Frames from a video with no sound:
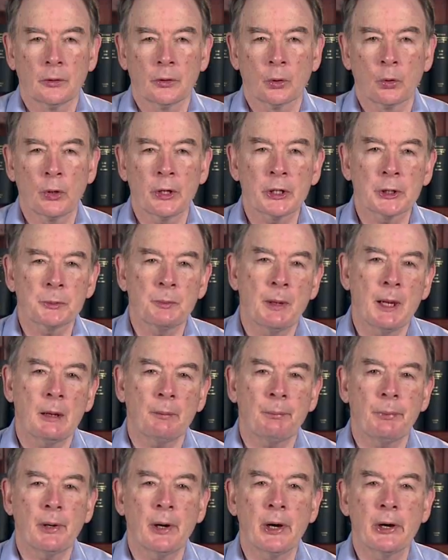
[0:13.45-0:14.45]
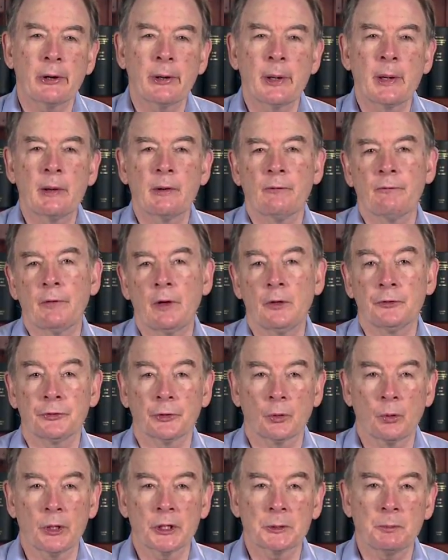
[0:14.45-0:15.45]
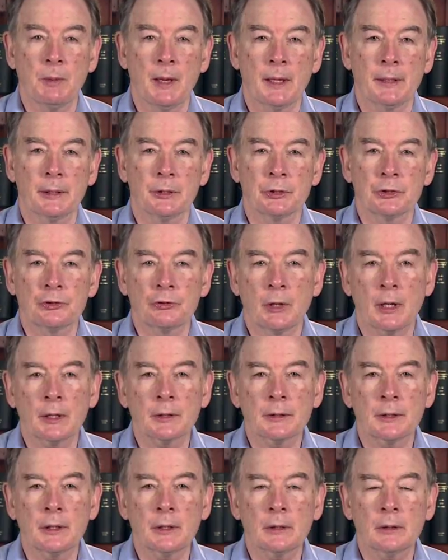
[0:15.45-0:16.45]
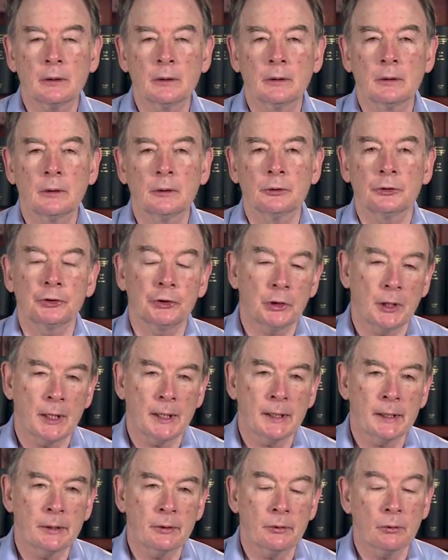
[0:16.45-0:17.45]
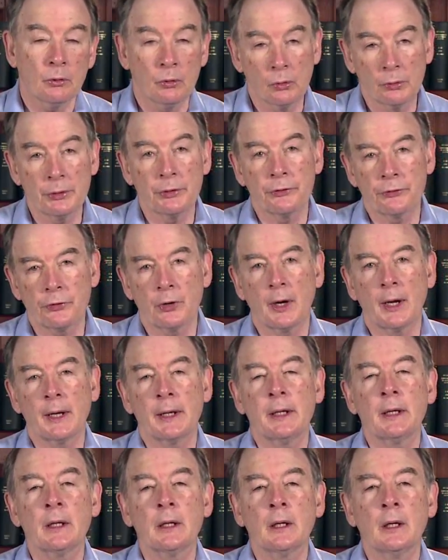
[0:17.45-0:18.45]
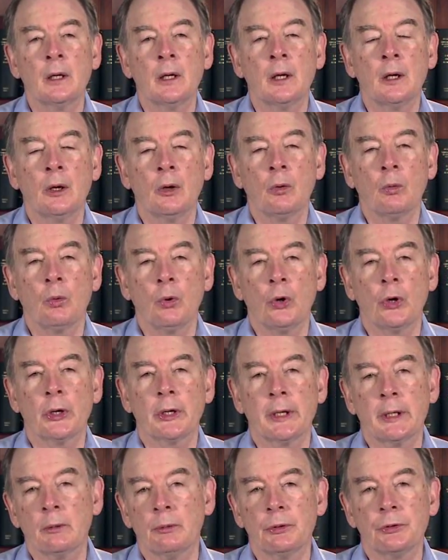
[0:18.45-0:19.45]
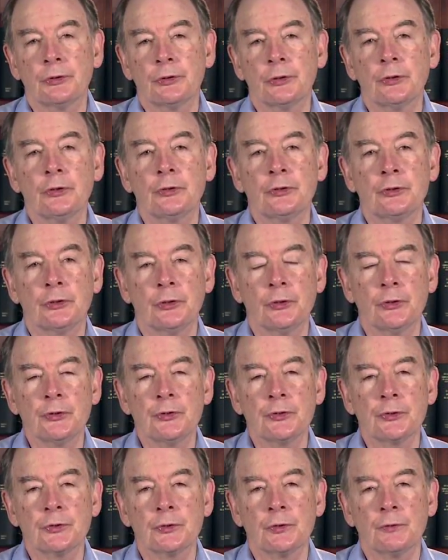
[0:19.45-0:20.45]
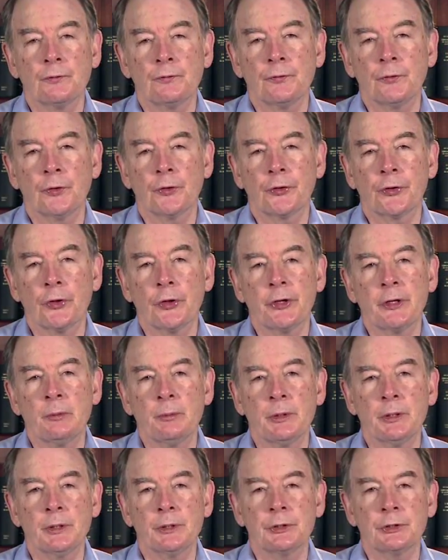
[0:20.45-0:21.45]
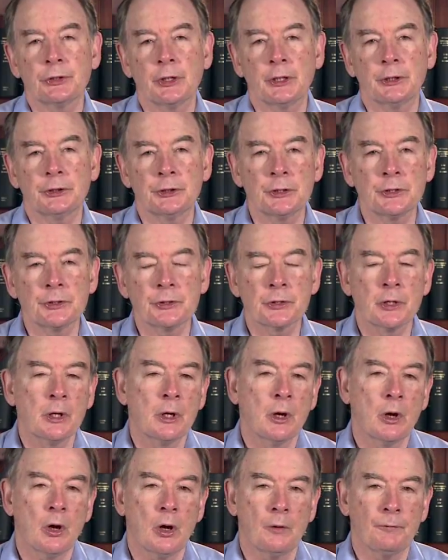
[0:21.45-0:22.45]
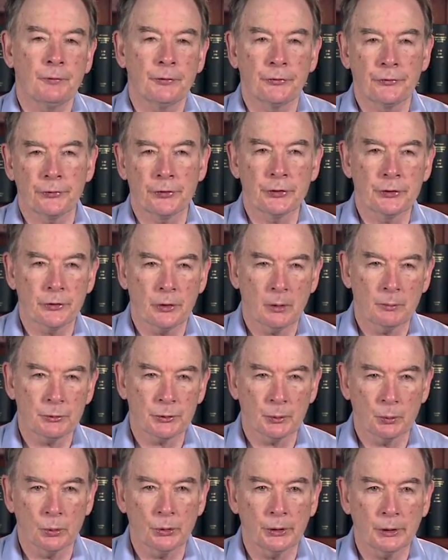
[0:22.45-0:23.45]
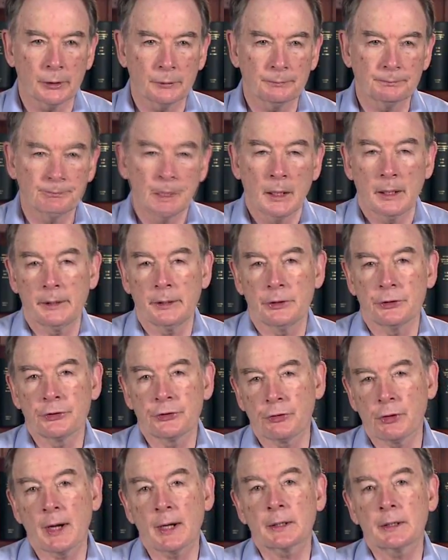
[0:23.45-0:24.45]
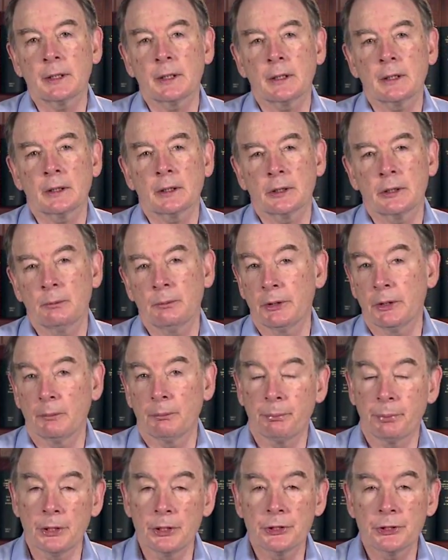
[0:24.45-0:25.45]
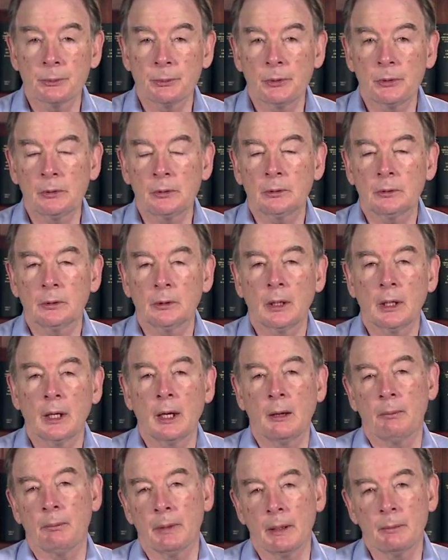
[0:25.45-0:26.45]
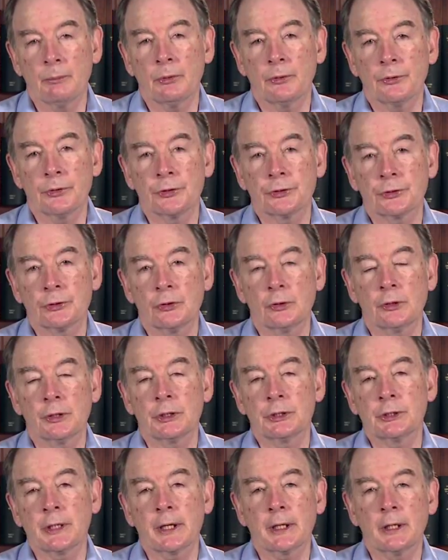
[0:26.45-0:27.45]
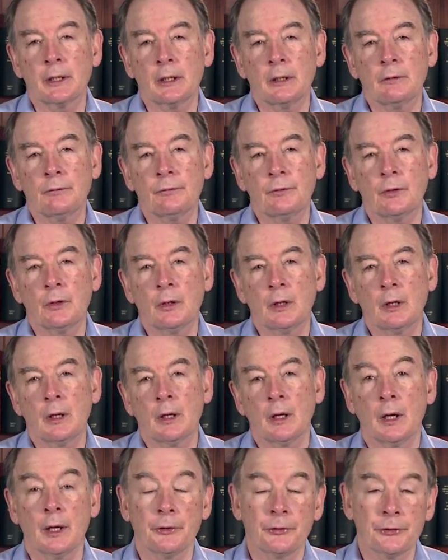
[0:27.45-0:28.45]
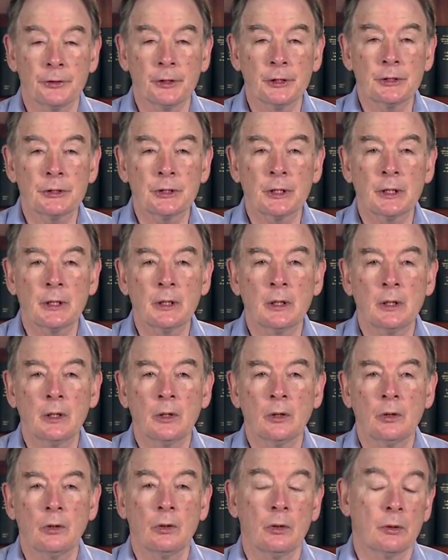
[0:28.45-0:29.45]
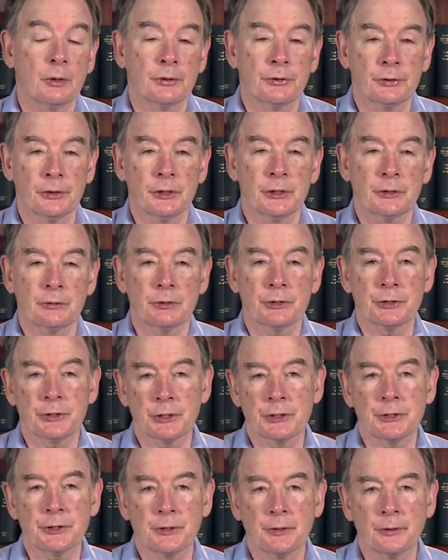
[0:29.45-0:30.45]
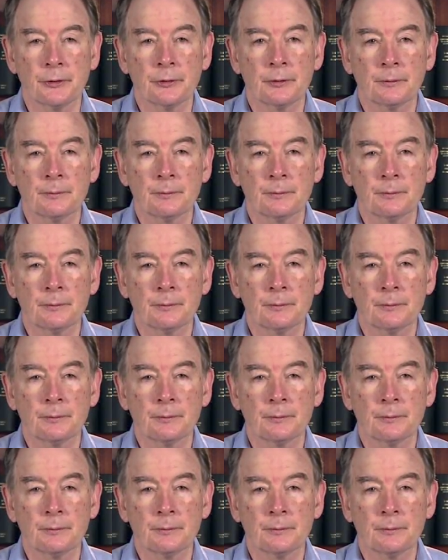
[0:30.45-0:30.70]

The QuickSmart program involves a QuickSmart instructor, trained or in training, working with 2 students for 30-minute sessions offered 3 times a week. An instructor can be a principal, a member of the school executive, a teacher, or a teacher assistant.